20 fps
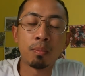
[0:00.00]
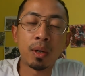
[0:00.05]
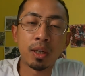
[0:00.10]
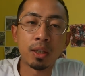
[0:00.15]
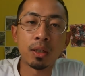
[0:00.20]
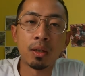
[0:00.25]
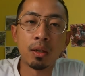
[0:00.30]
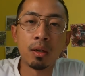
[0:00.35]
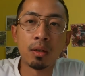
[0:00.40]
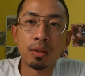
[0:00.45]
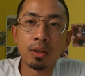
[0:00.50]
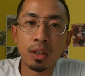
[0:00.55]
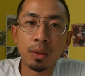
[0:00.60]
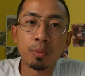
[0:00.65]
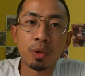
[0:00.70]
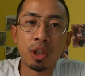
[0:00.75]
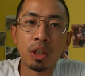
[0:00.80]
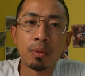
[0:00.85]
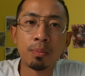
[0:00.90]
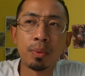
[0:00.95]
particular
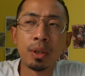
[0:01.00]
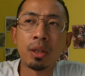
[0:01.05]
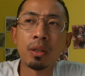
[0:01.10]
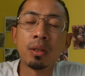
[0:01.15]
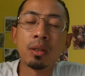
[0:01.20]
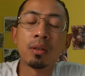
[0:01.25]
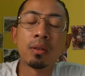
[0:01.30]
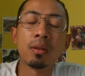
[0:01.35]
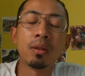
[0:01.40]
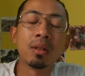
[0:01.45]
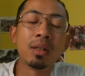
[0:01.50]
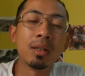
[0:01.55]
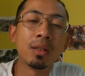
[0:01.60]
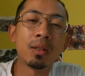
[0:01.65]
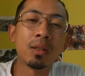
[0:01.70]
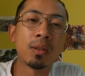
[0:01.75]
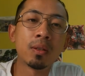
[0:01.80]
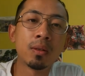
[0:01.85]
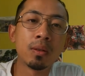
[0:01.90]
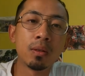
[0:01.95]
subject because
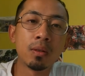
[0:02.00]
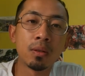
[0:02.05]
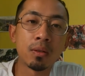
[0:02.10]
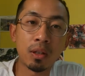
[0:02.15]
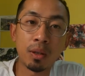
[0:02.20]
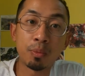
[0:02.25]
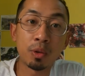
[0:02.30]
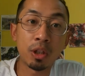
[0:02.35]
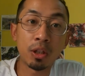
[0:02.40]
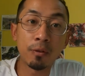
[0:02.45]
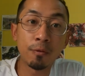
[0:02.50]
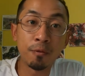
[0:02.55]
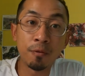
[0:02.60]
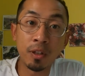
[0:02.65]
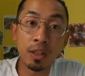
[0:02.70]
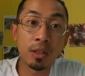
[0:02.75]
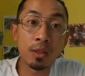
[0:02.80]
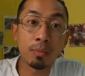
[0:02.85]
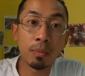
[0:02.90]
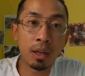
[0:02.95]
this subject
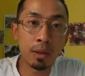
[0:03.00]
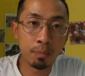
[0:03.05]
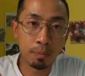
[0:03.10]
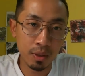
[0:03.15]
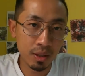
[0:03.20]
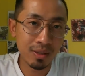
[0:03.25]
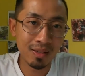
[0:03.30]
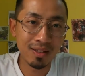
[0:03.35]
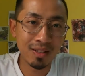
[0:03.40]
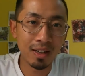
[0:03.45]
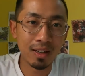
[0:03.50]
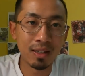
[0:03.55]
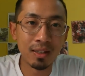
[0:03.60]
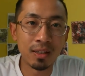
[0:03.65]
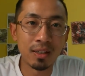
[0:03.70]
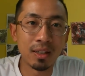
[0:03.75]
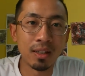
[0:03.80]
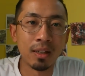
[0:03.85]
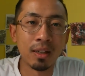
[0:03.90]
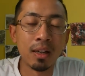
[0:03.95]
fits my
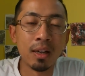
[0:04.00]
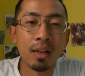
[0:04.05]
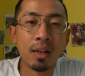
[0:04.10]
personality.